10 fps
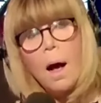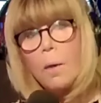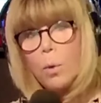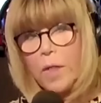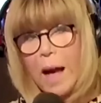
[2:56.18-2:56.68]

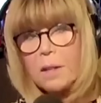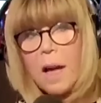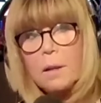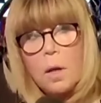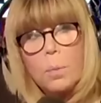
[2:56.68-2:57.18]
without
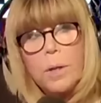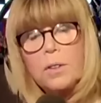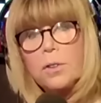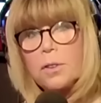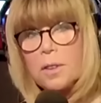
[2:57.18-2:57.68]
that low
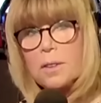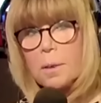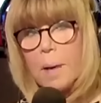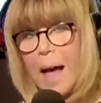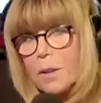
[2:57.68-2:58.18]
pressure
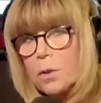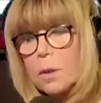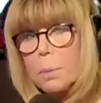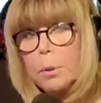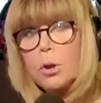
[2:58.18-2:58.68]
system
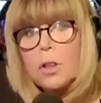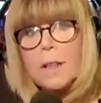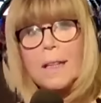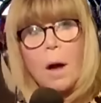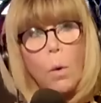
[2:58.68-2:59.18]
actually
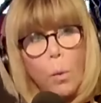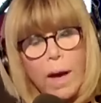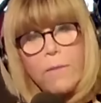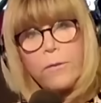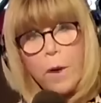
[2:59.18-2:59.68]
pushing it
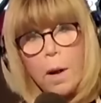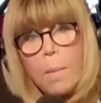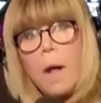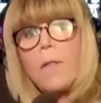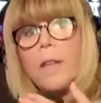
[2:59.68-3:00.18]
away
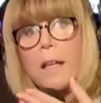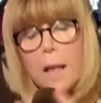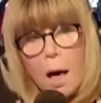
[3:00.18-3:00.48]
from the